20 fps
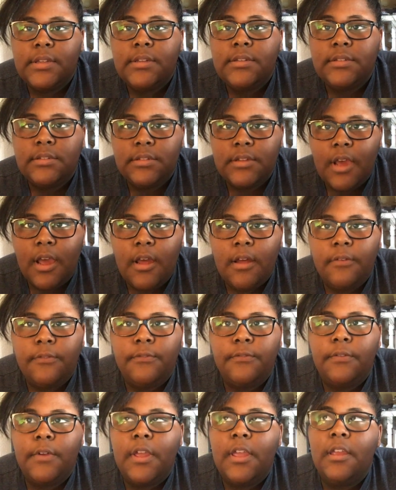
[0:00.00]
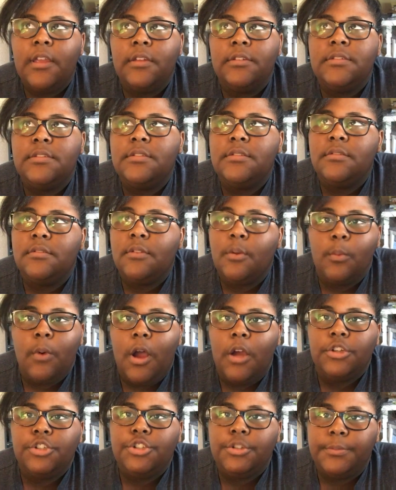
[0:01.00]
and stuff, it's the
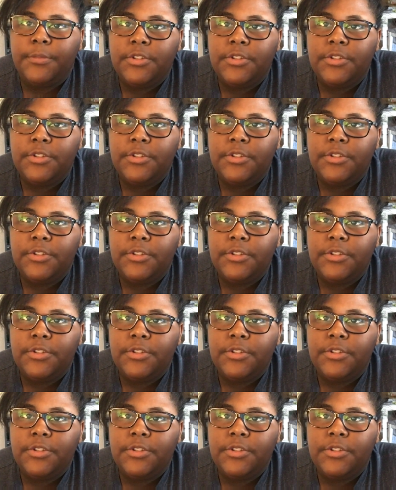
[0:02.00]
washer